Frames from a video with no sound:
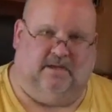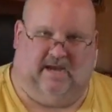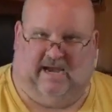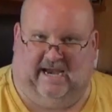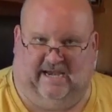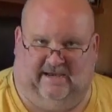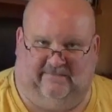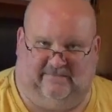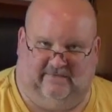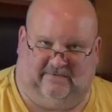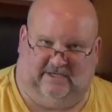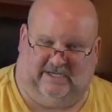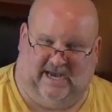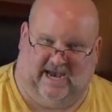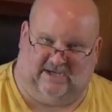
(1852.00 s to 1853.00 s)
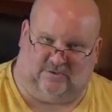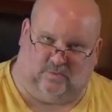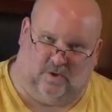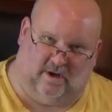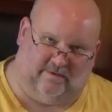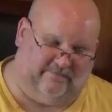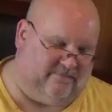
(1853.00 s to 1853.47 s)

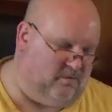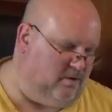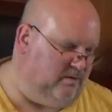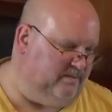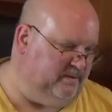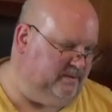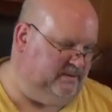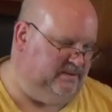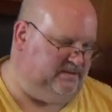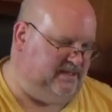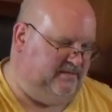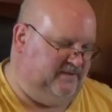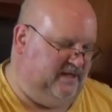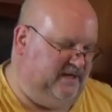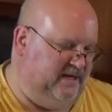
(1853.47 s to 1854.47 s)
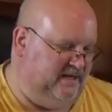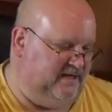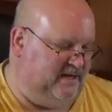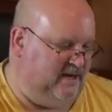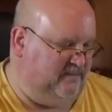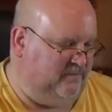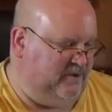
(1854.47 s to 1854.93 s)
8050-1 form and send that in,
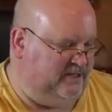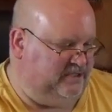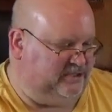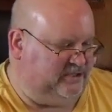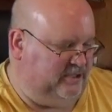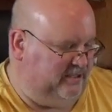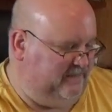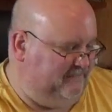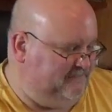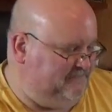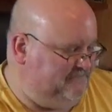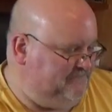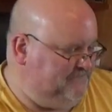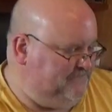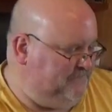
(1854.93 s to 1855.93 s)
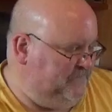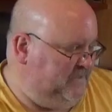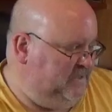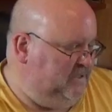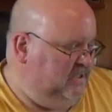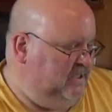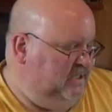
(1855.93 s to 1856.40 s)
and I'm registered.
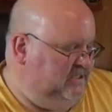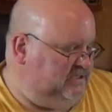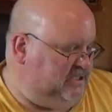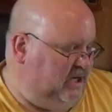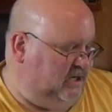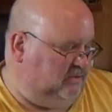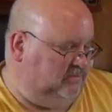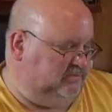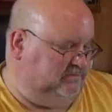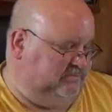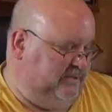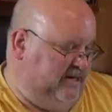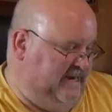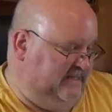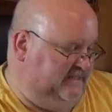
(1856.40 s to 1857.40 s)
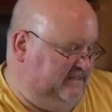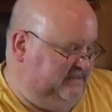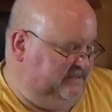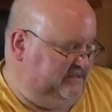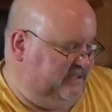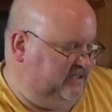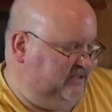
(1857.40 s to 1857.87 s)
So we're at
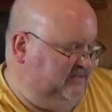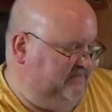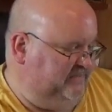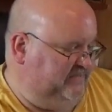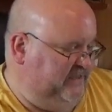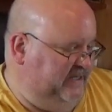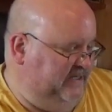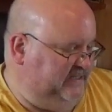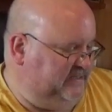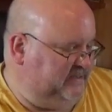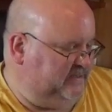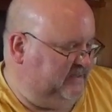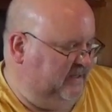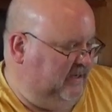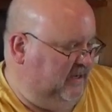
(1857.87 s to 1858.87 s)
0 feet.